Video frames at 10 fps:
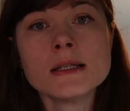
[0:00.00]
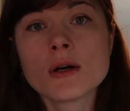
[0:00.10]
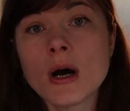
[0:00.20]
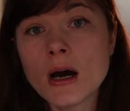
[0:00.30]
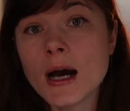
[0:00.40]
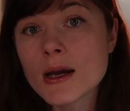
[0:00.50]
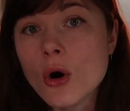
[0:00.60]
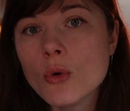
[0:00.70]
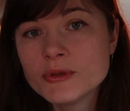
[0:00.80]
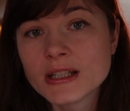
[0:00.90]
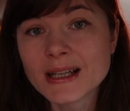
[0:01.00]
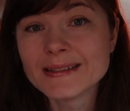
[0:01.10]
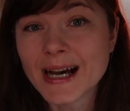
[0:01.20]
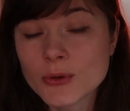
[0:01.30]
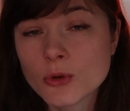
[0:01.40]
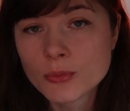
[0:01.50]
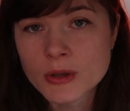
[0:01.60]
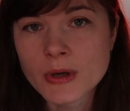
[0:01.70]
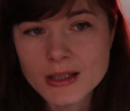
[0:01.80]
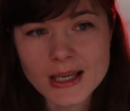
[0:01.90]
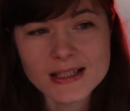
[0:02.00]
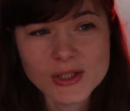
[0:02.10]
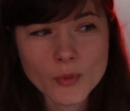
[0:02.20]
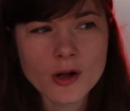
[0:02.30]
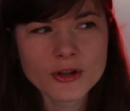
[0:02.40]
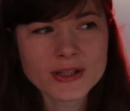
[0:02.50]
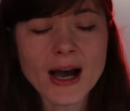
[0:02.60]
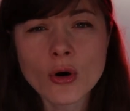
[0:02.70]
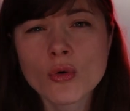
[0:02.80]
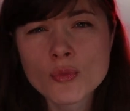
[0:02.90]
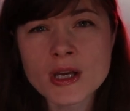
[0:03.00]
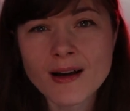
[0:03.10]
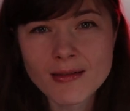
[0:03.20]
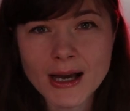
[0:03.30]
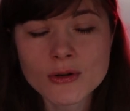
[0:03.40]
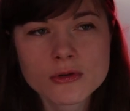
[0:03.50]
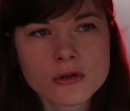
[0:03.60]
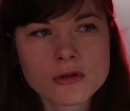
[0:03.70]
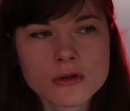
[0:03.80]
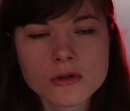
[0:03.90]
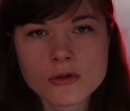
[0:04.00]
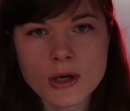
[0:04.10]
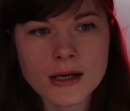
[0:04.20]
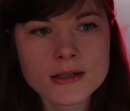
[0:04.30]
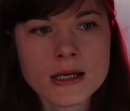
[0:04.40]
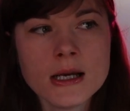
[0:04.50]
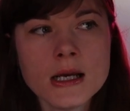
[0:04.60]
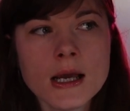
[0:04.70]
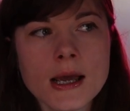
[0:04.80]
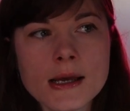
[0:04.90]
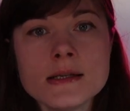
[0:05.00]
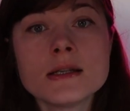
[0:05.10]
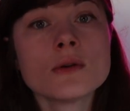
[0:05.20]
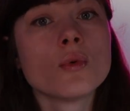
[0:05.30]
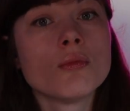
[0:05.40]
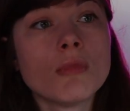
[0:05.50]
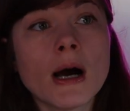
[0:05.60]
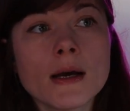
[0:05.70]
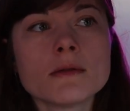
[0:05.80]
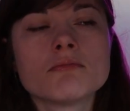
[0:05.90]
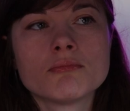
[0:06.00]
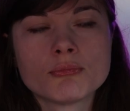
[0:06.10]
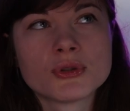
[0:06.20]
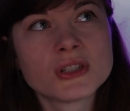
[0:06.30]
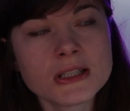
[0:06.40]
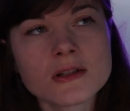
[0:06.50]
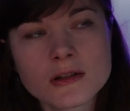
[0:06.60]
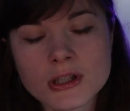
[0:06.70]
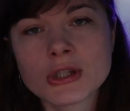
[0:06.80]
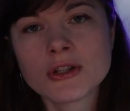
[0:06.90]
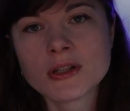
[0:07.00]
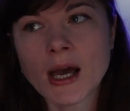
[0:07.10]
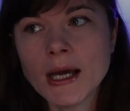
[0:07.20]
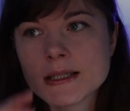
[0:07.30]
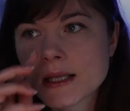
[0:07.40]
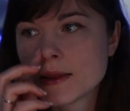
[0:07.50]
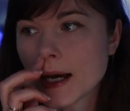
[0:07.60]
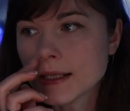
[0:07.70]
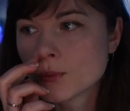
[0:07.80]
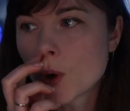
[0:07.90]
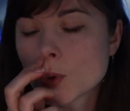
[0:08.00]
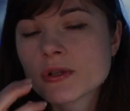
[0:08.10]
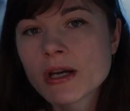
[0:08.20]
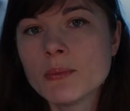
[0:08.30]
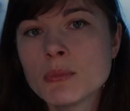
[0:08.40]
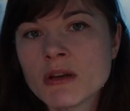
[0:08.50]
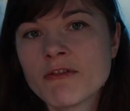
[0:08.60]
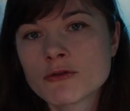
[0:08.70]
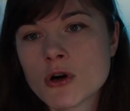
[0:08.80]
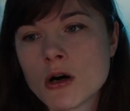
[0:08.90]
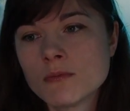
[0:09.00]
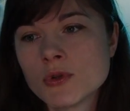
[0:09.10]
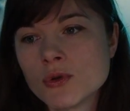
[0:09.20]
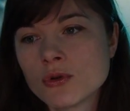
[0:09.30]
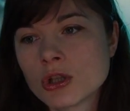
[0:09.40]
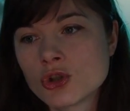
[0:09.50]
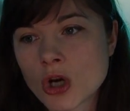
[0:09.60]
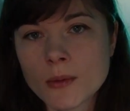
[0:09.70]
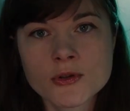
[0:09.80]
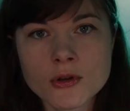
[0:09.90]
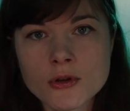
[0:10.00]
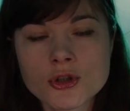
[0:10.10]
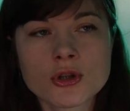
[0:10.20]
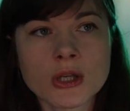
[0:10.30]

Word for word: So I hope that that will be my case as well, that I will be allowed to do that. And I stated clearly that that won't stop me from doing the job search.